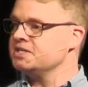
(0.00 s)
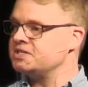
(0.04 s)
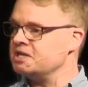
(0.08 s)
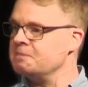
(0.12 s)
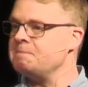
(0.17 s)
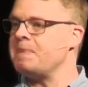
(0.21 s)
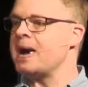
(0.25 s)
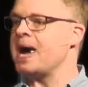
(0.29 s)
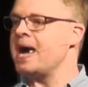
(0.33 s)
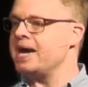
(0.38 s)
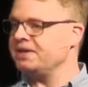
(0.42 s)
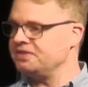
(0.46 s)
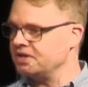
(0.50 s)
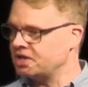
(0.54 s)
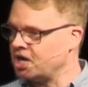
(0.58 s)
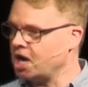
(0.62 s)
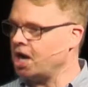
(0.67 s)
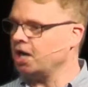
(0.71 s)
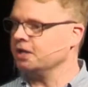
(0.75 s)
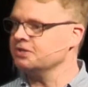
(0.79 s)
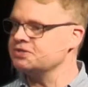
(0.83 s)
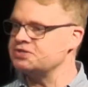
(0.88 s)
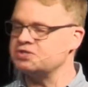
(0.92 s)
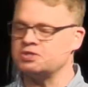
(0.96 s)
to buy the
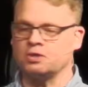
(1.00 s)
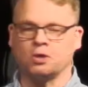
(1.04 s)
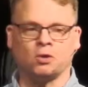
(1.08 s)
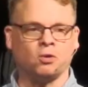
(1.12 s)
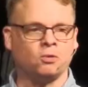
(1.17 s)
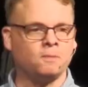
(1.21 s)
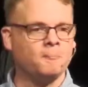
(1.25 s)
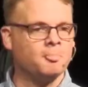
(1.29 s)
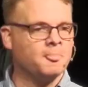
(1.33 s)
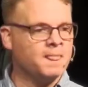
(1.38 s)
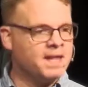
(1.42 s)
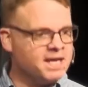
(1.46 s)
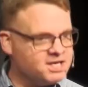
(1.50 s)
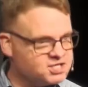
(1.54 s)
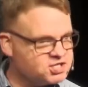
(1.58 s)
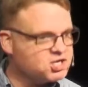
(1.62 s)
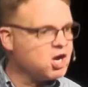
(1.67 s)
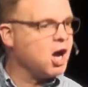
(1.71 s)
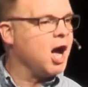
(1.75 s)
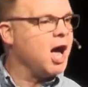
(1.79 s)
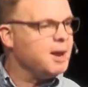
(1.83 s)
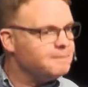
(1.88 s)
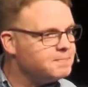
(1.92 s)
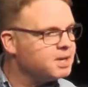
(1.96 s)
console is
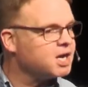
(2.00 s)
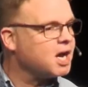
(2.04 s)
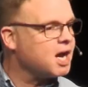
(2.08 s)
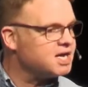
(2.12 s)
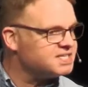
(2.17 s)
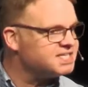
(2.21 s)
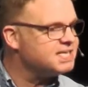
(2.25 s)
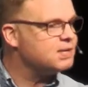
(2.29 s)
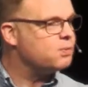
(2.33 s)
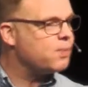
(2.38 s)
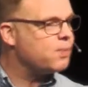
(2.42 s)
gone because he